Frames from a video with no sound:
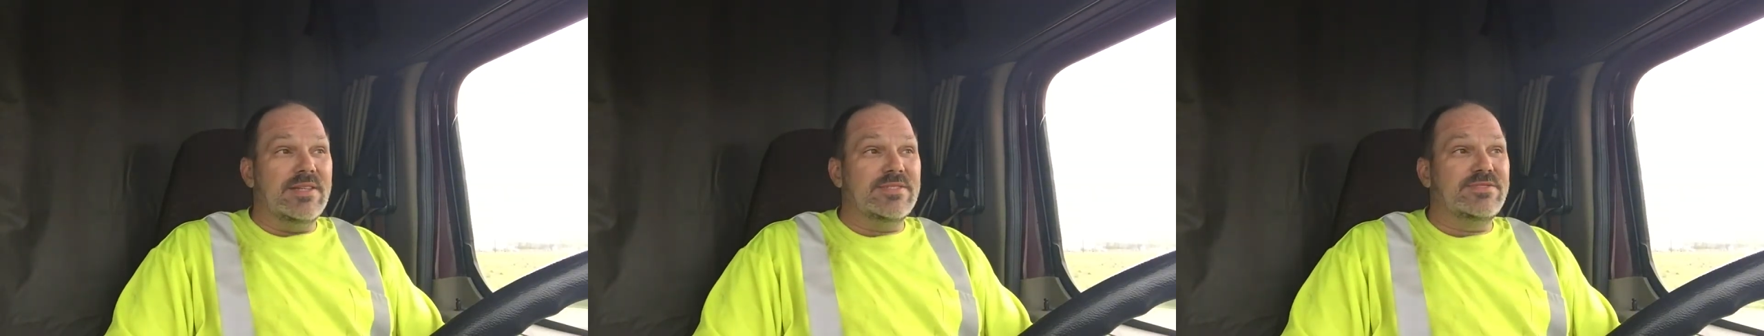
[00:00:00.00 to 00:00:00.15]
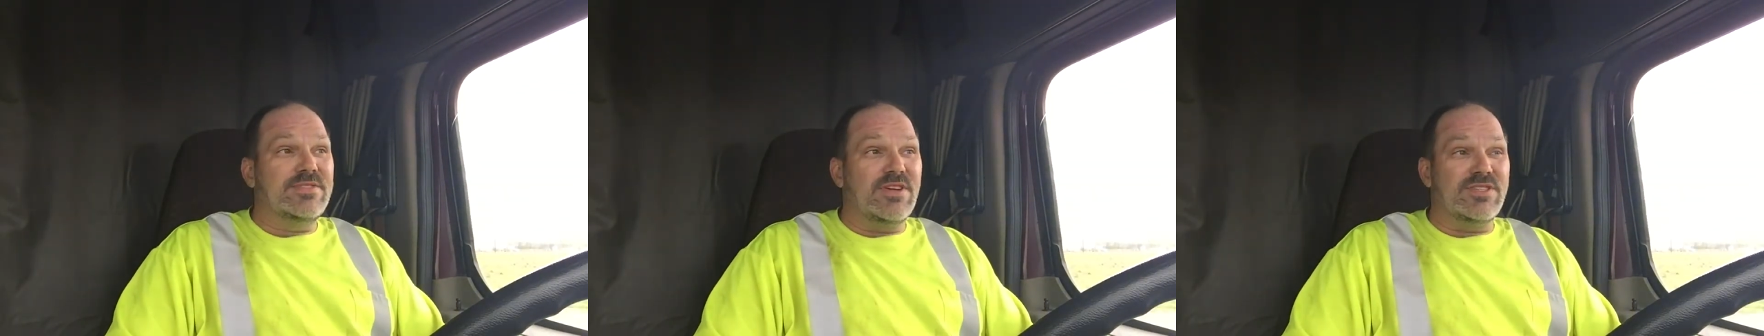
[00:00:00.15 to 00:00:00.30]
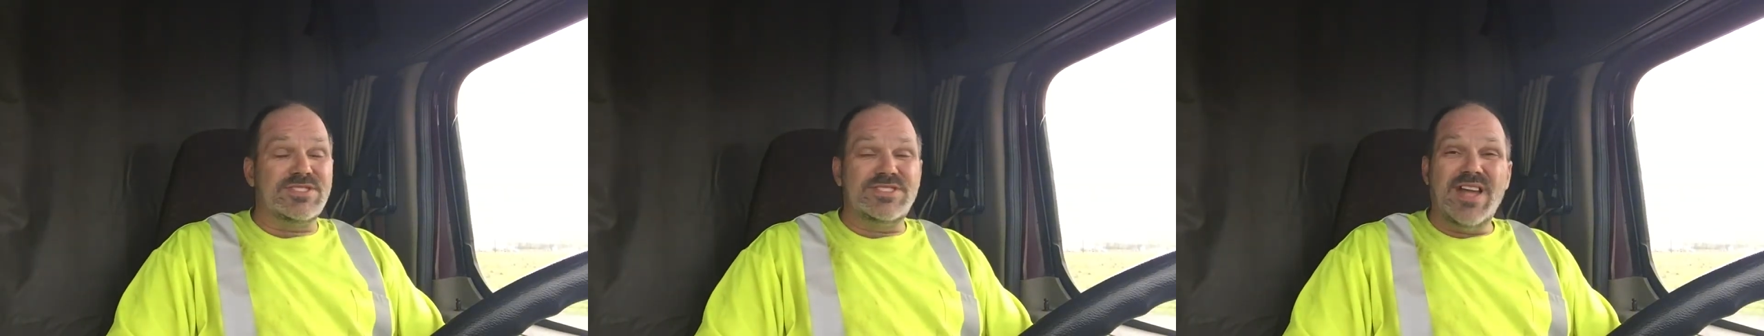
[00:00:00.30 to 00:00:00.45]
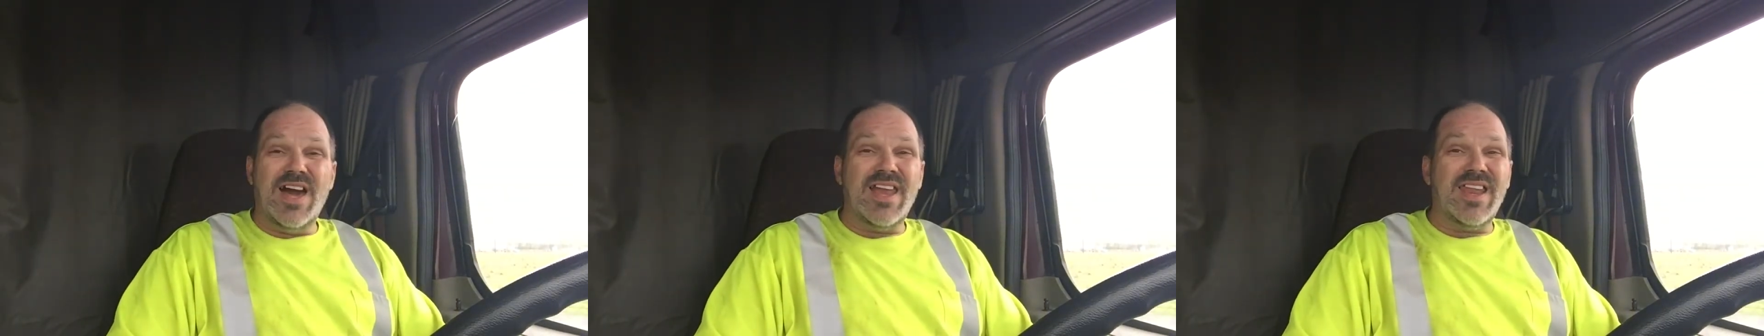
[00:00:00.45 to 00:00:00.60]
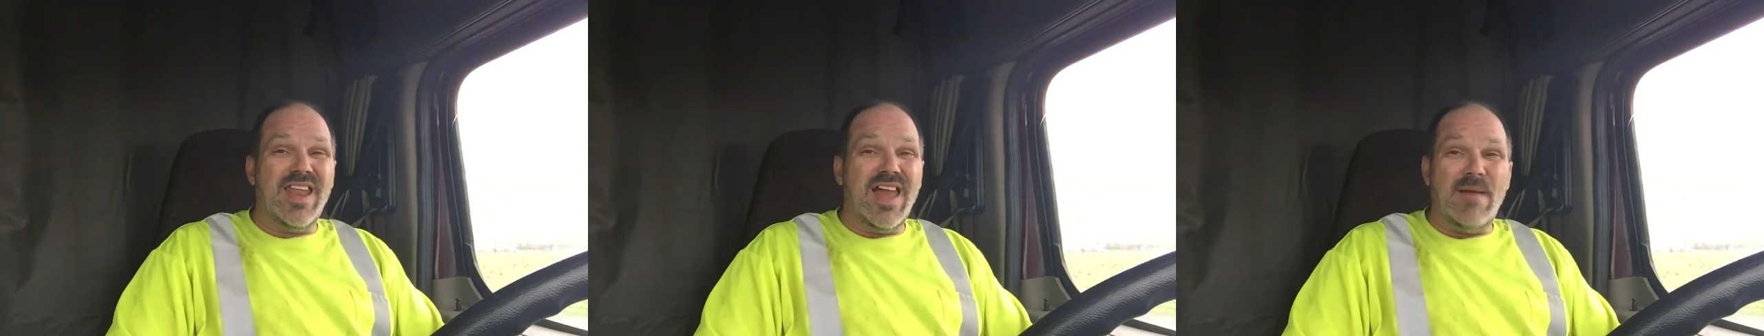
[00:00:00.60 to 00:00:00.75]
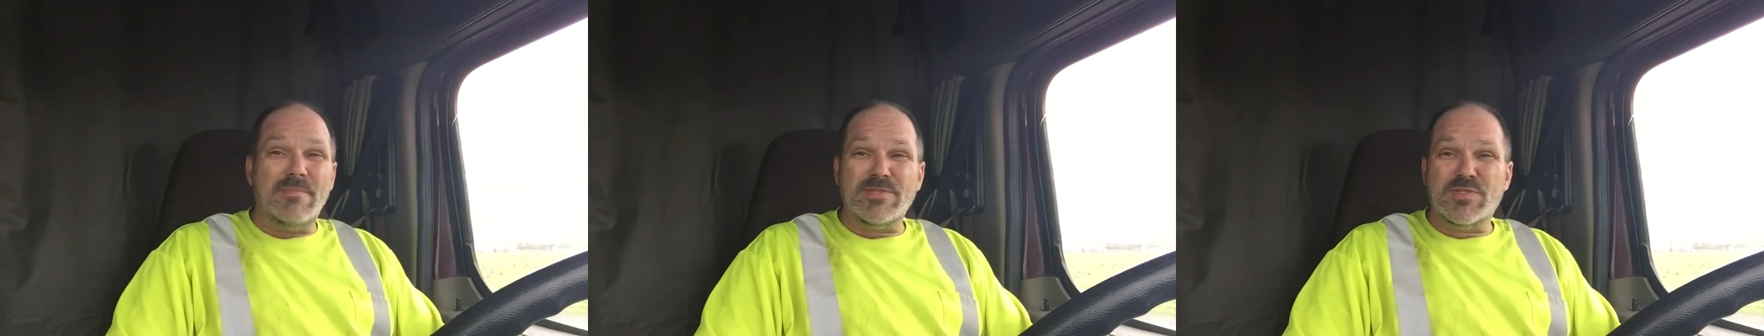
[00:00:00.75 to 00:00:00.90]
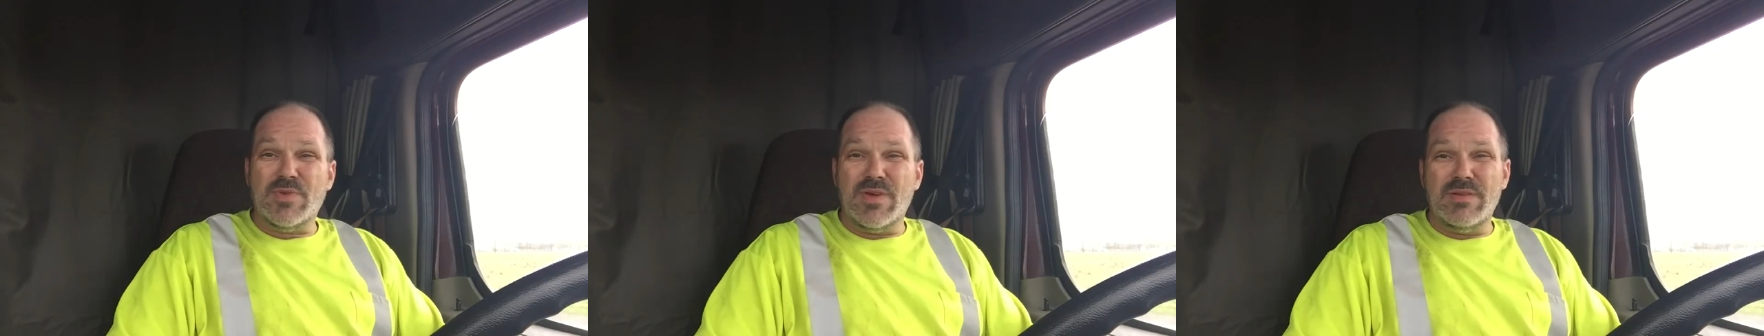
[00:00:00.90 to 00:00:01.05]
There's not a lot
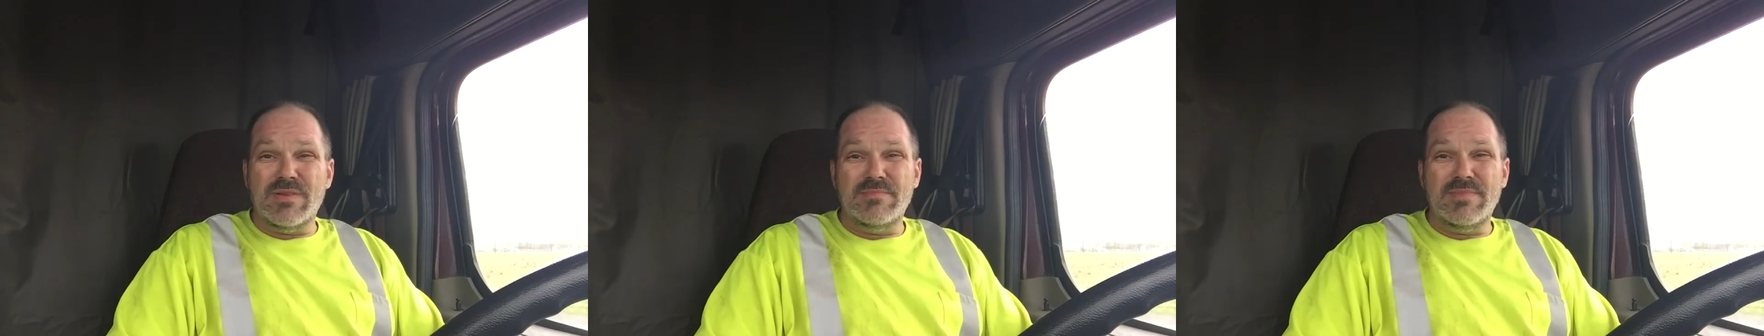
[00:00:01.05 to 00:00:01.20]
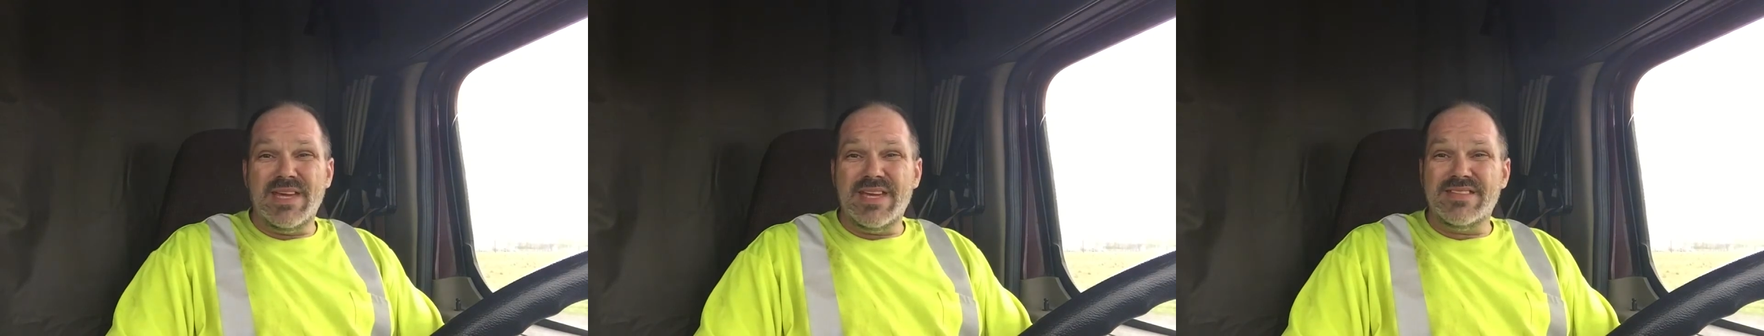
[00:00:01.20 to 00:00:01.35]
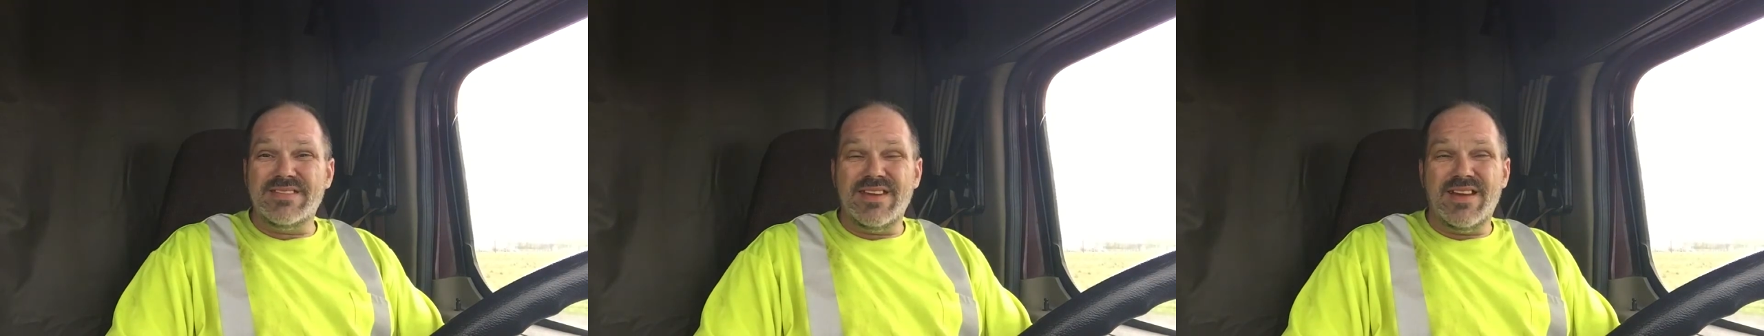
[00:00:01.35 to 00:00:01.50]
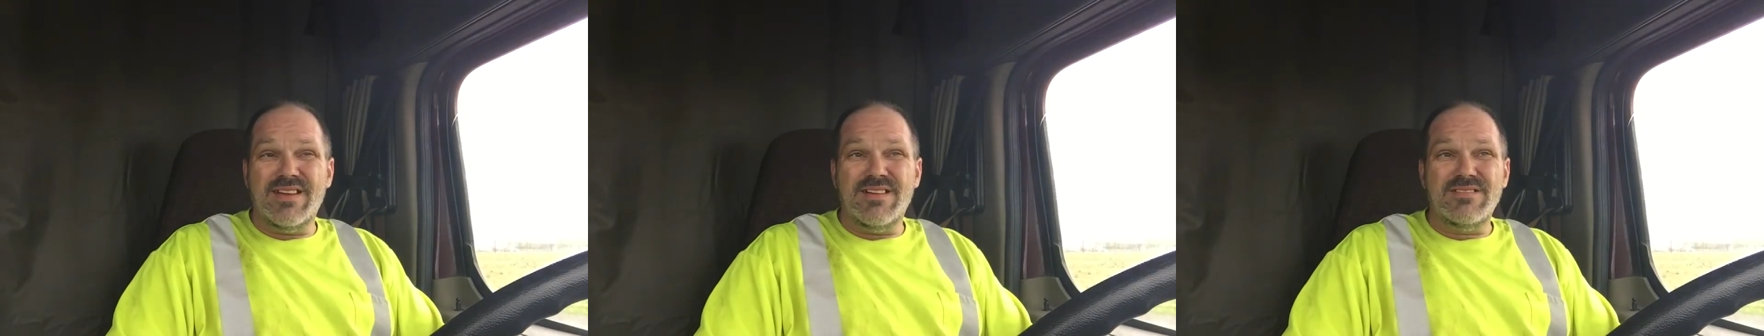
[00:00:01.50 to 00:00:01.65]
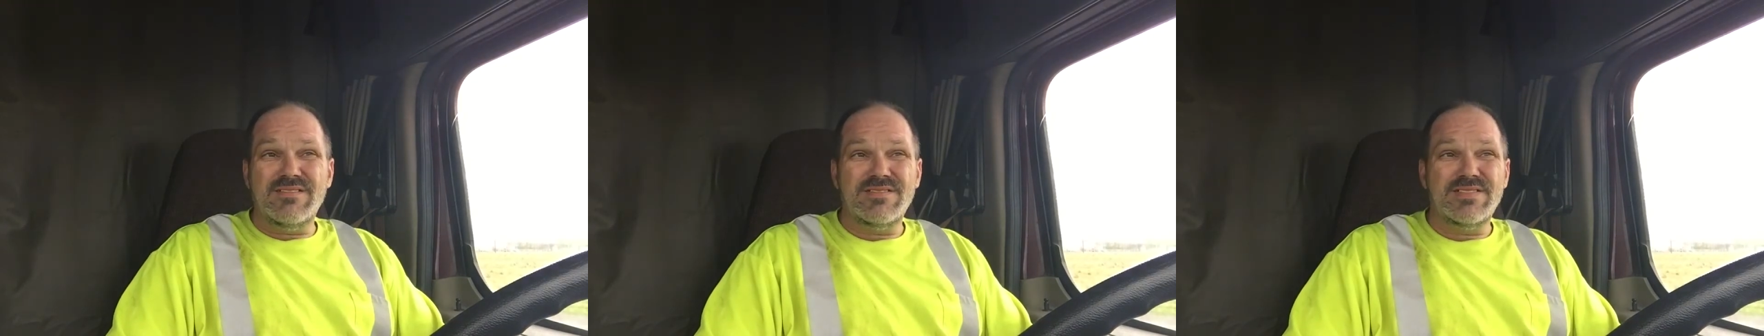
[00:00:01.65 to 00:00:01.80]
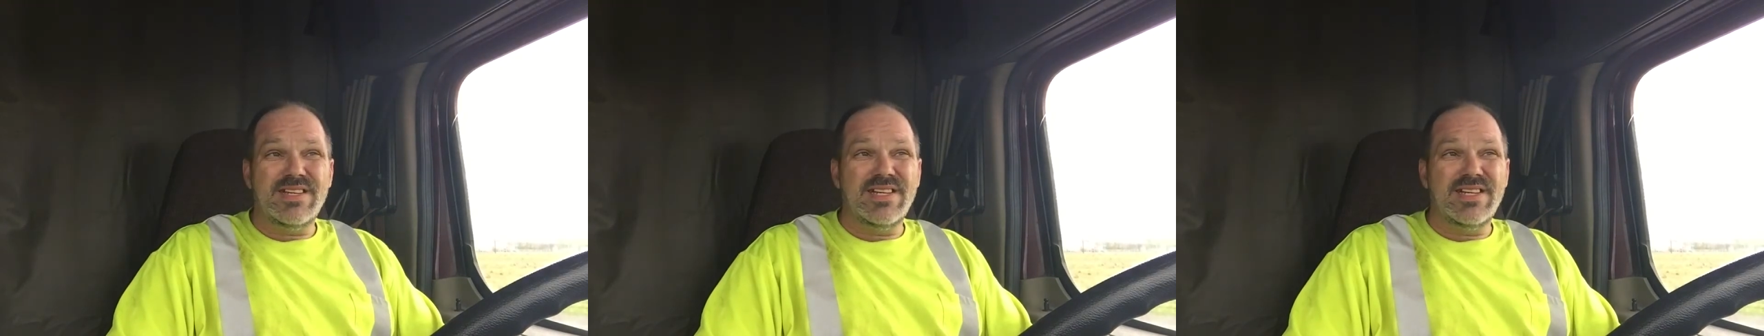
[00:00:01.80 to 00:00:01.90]
between me and there.